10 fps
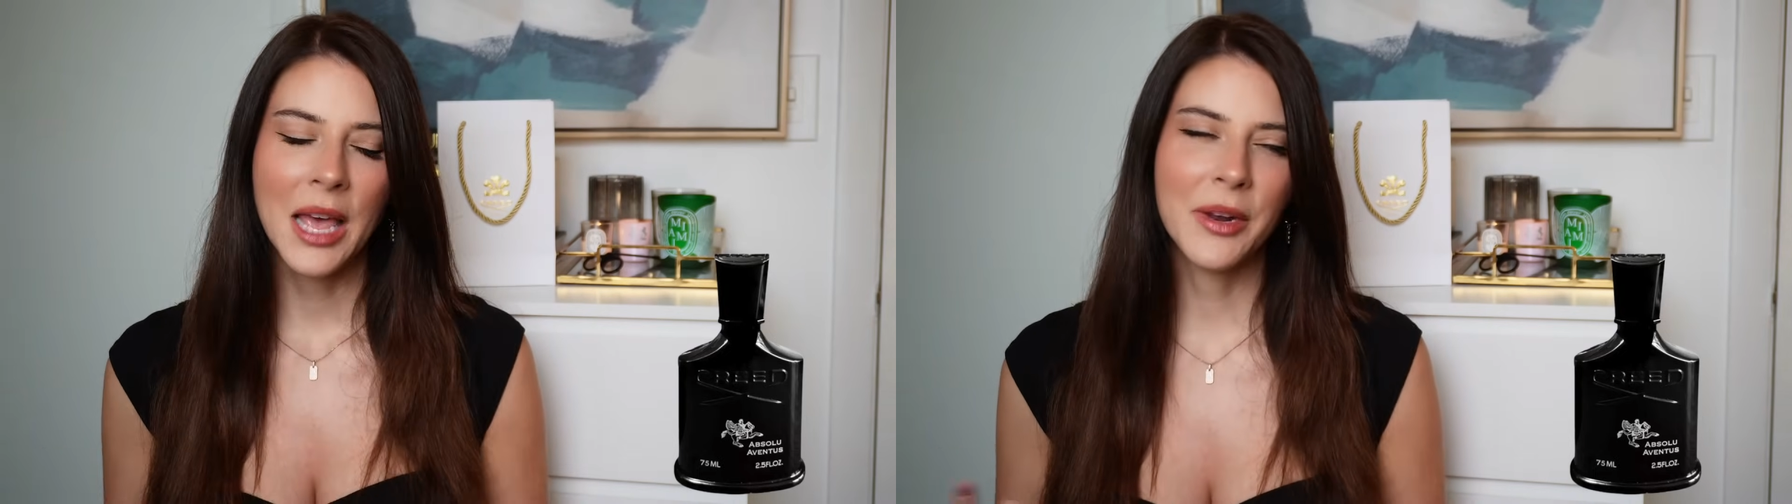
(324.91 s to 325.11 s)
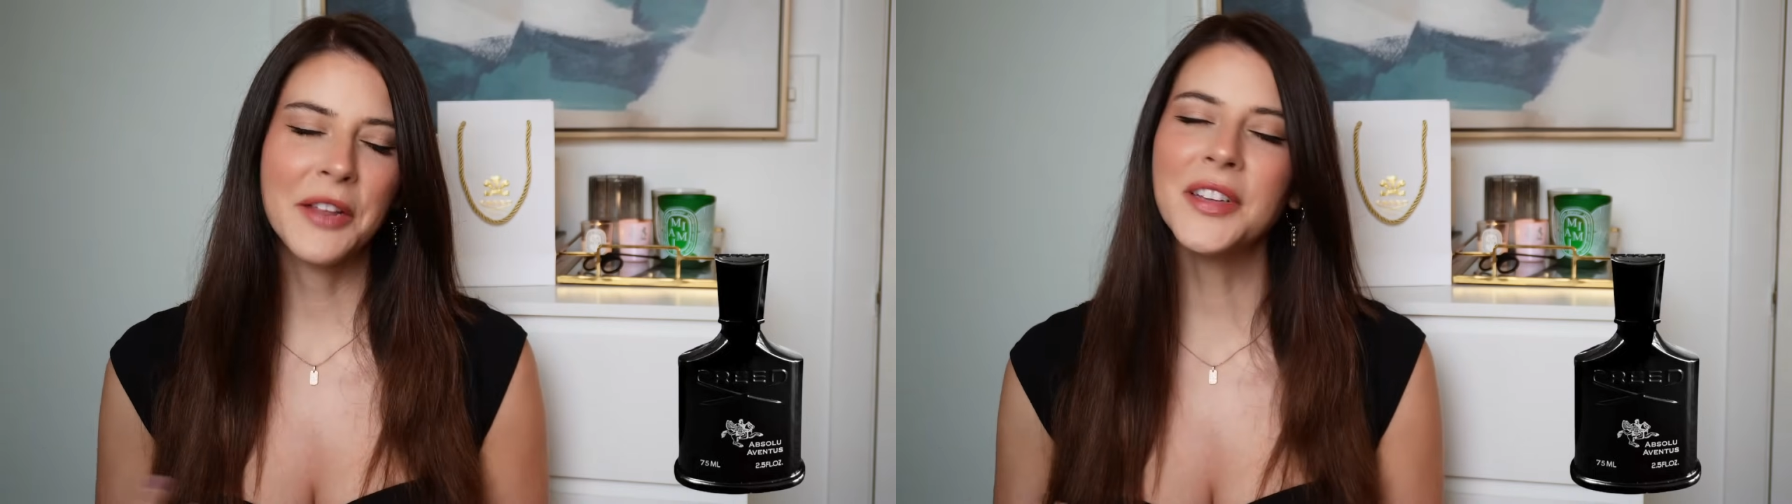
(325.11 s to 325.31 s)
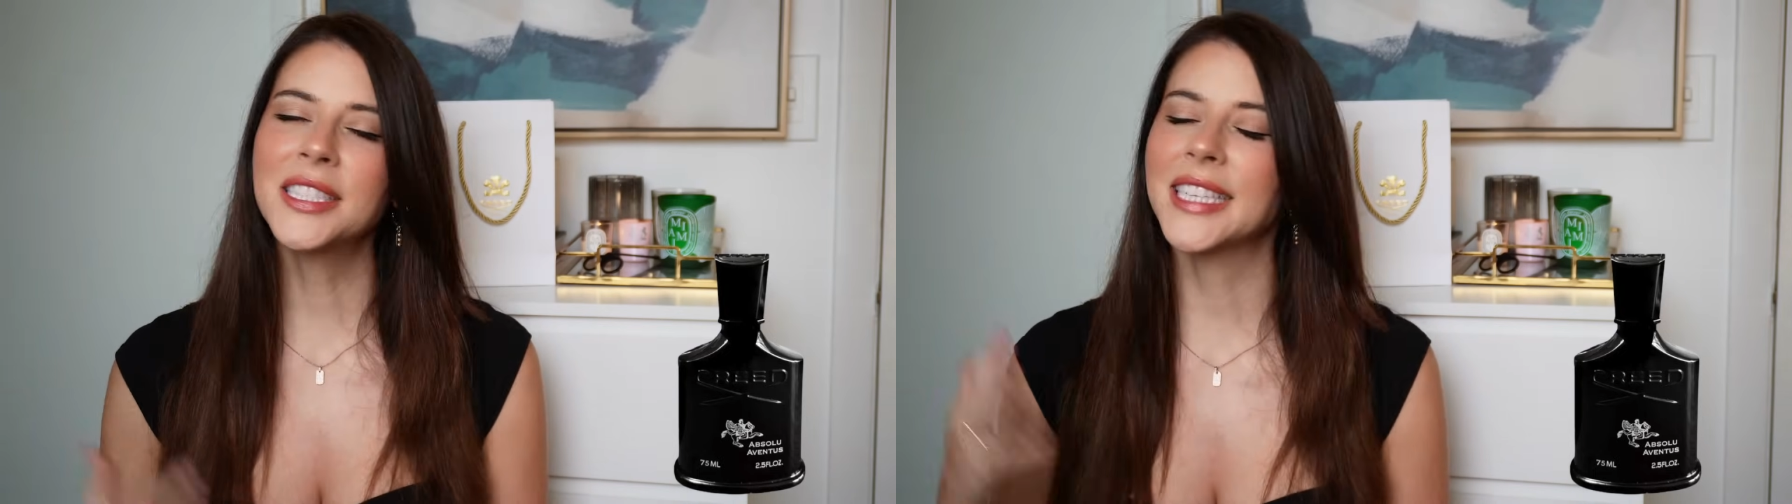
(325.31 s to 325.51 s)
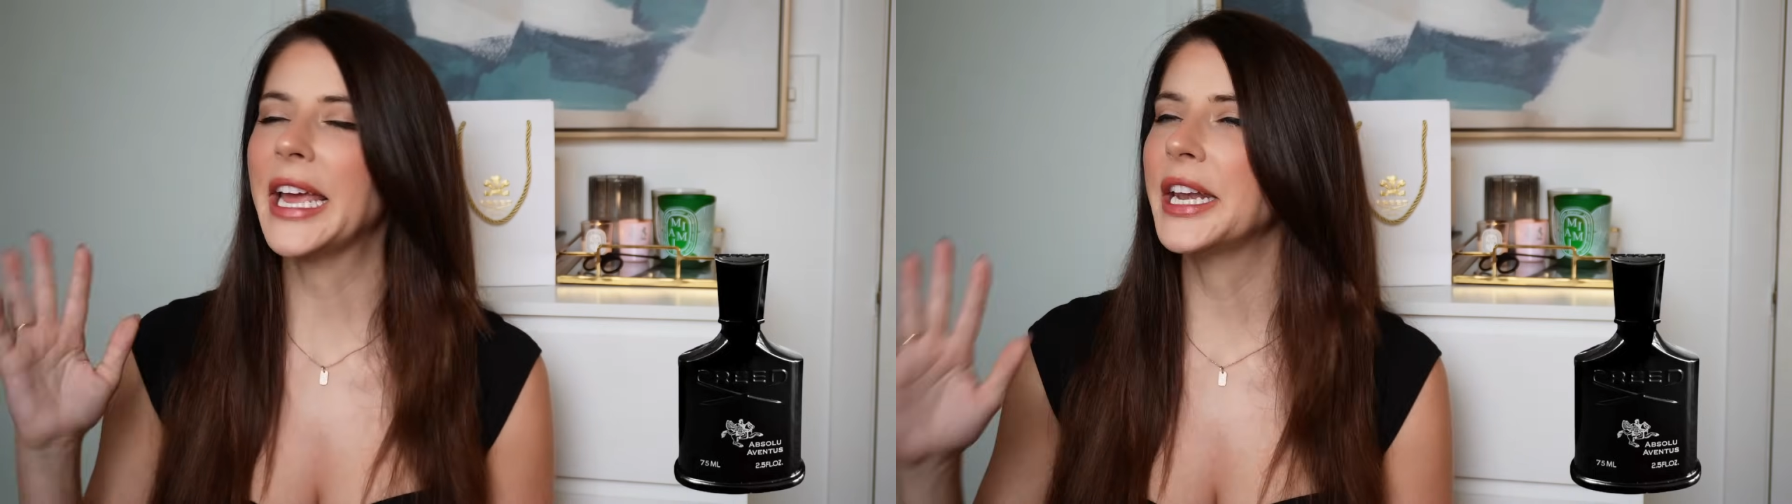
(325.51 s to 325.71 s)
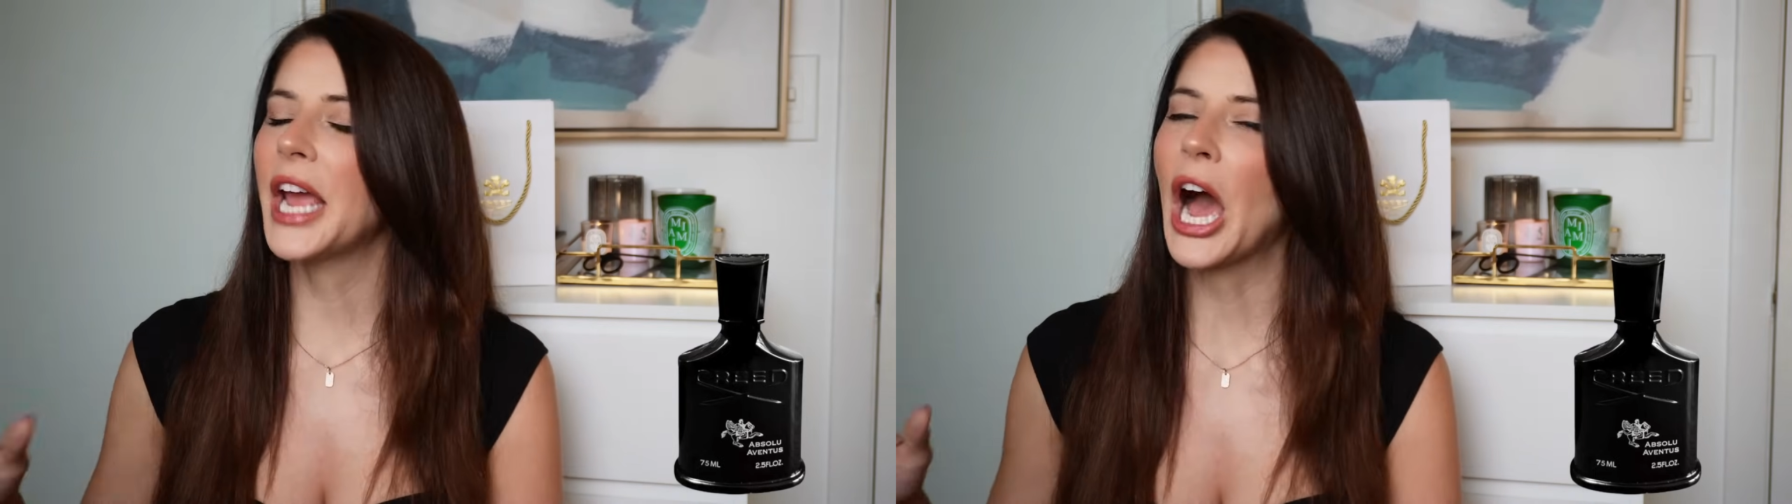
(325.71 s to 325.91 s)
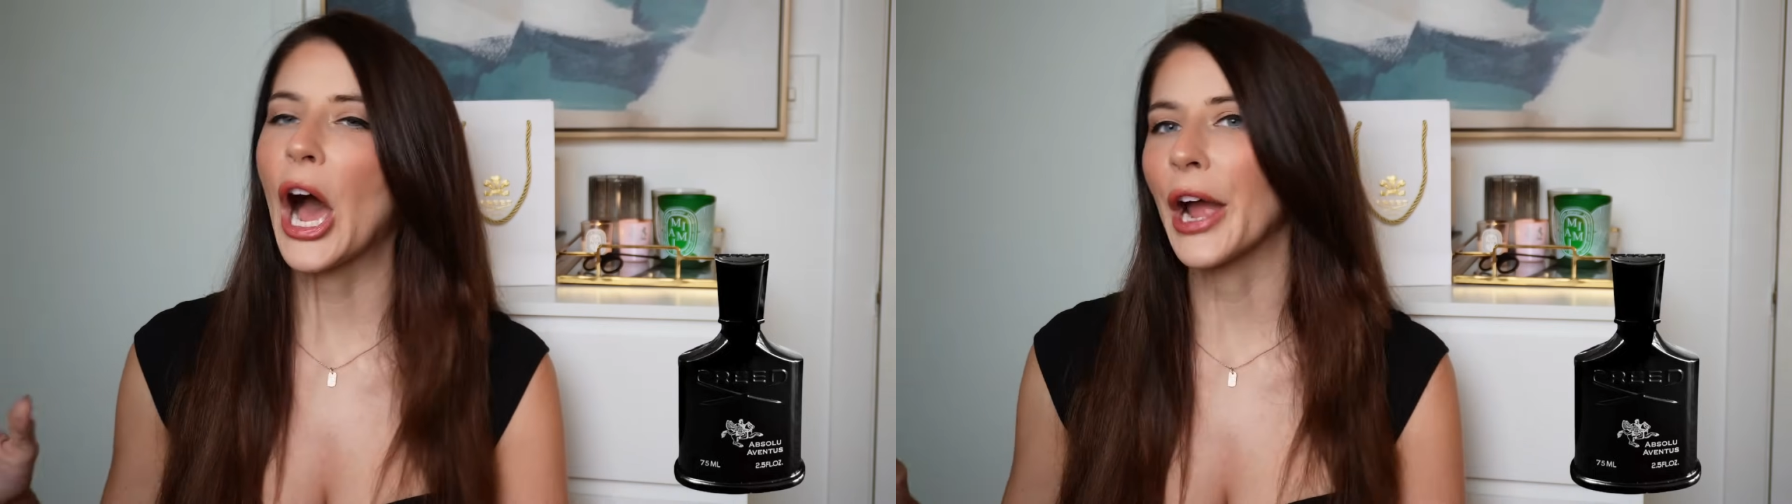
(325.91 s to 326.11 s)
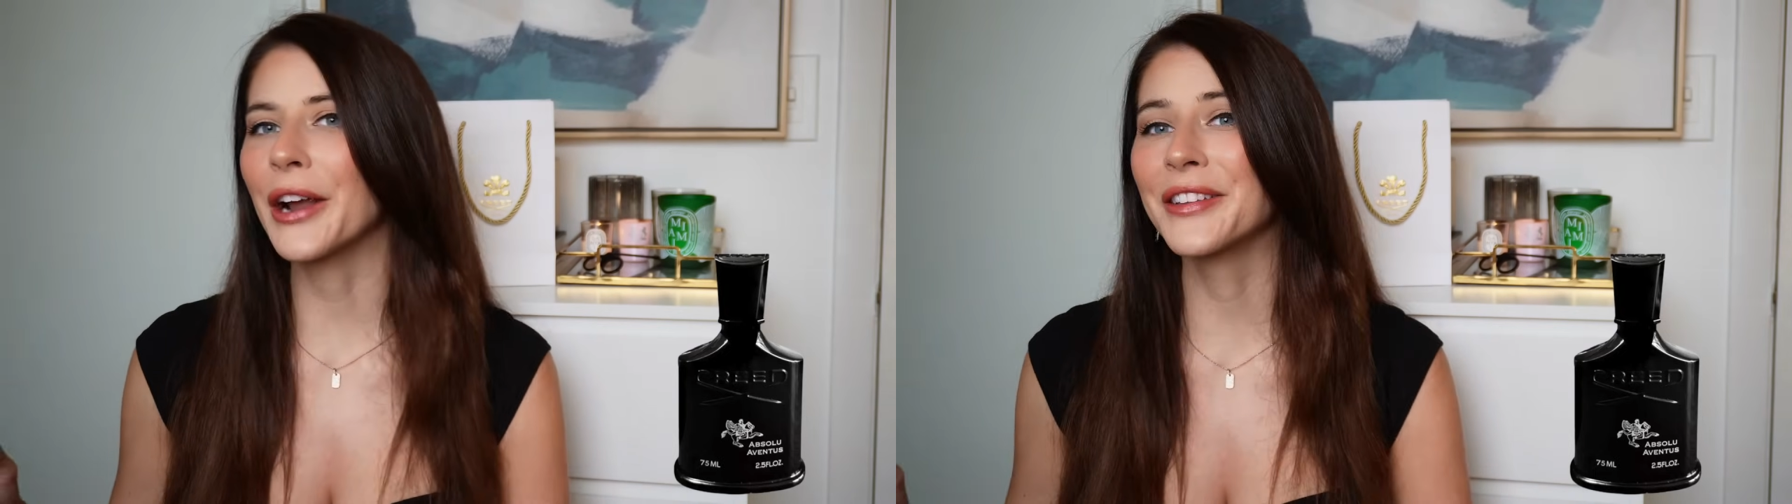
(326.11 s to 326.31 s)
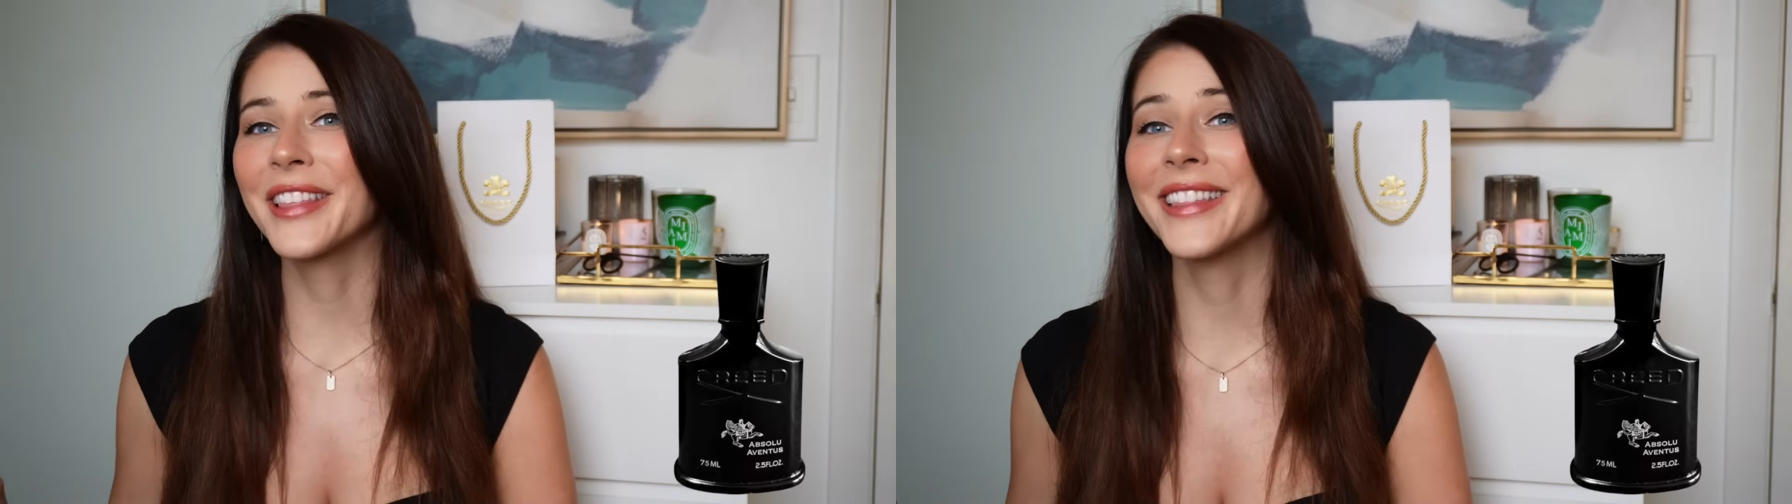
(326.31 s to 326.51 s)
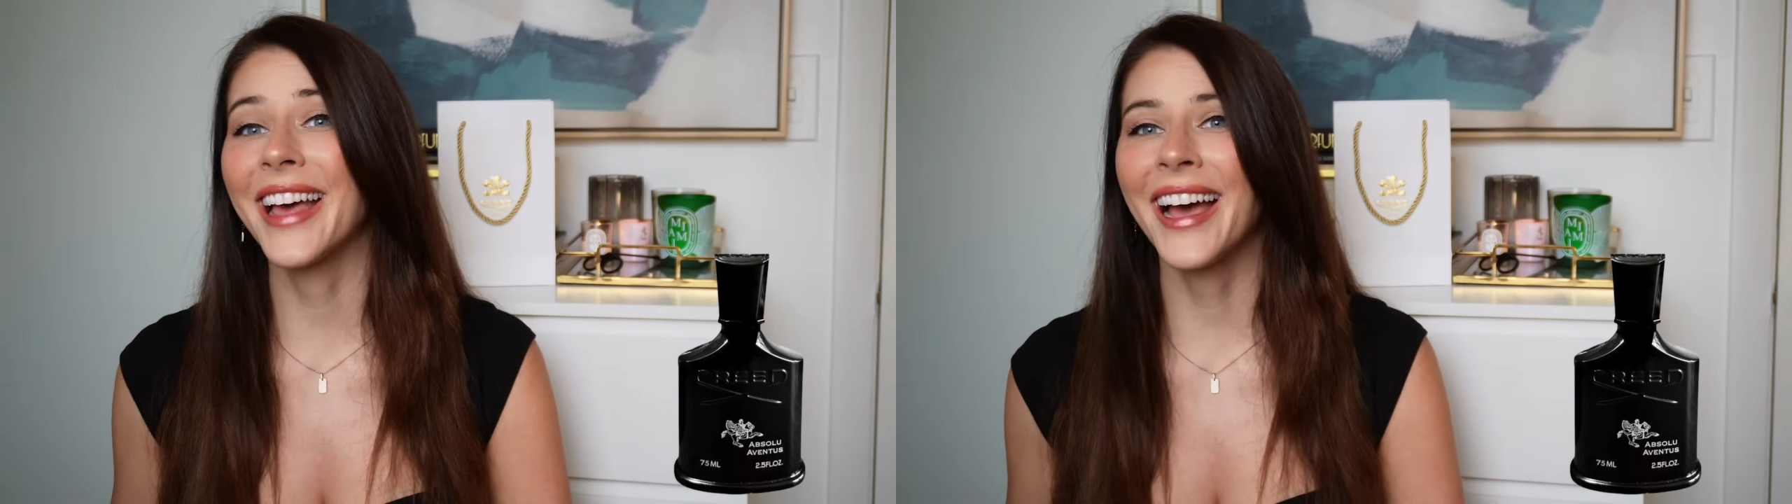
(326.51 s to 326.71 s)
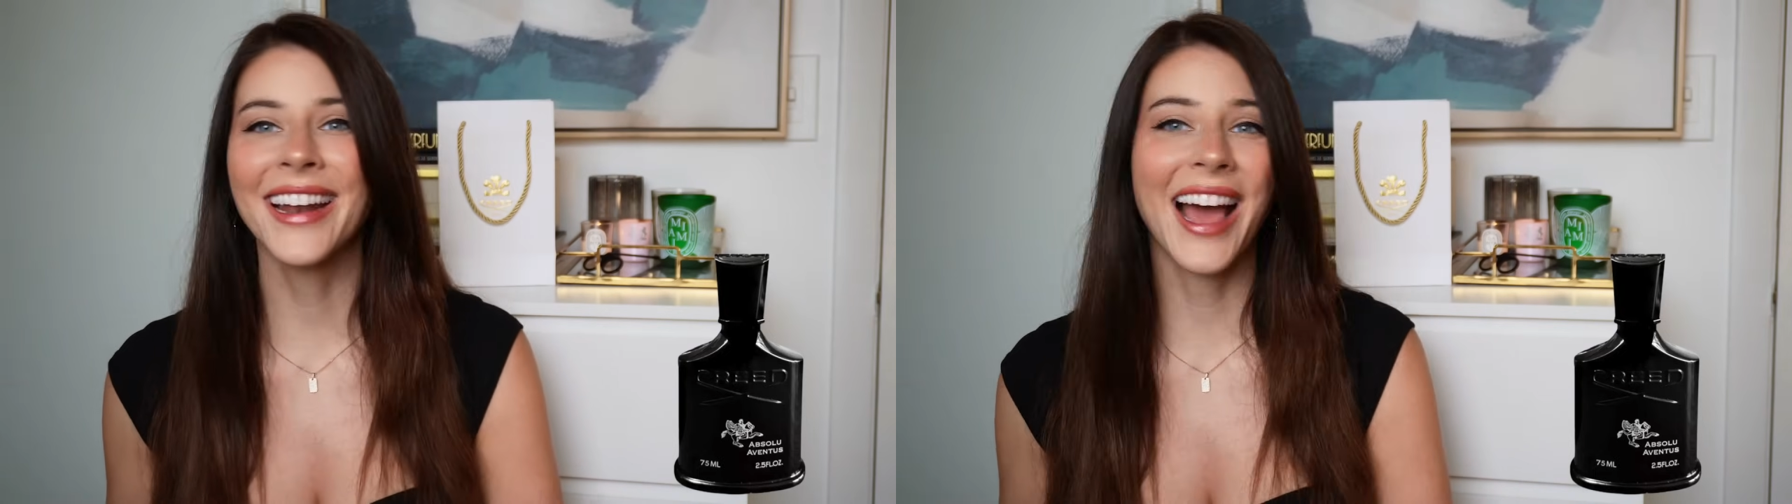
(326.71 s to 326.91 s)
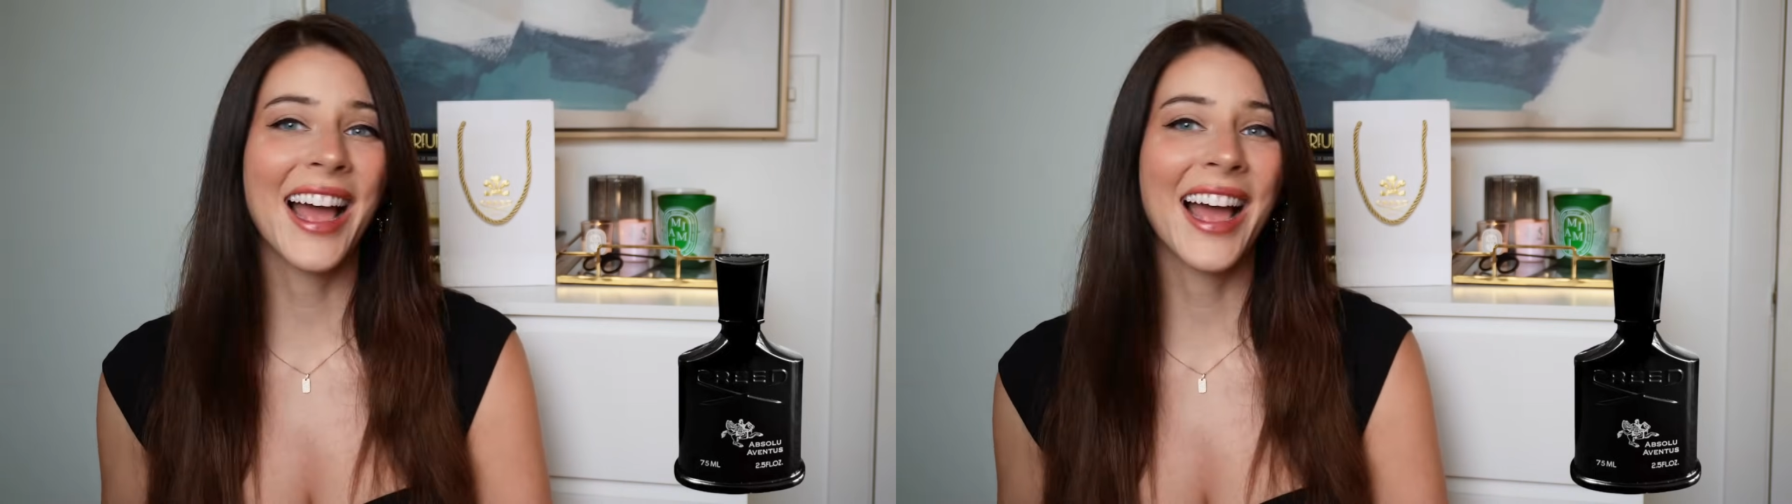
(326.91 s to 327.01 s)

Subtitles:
But if it's any higher than that,